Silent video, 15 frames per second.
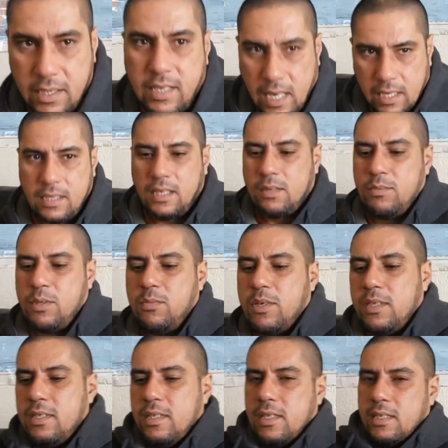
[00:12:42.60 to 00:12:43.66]
Exact same
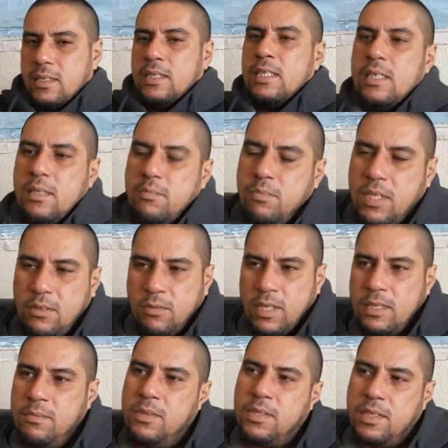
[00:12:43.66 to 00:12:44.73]
spot, yeah. But what
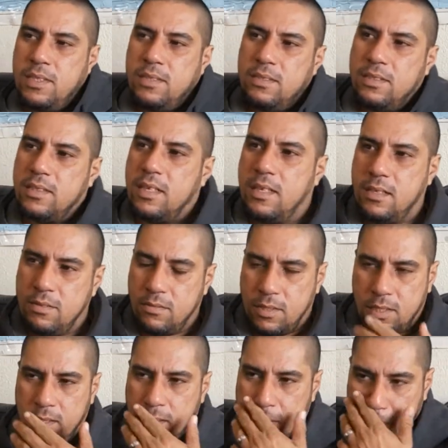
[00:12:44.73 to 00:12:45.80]
I'm trying to tell you
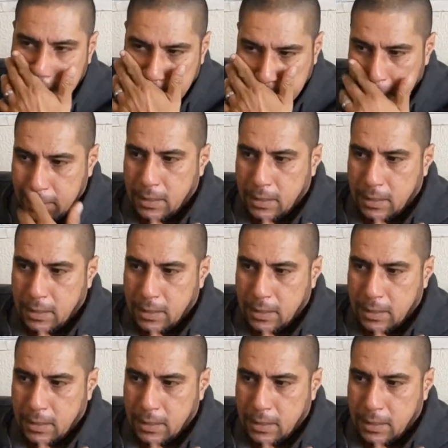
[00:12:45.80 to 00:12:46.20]
was, is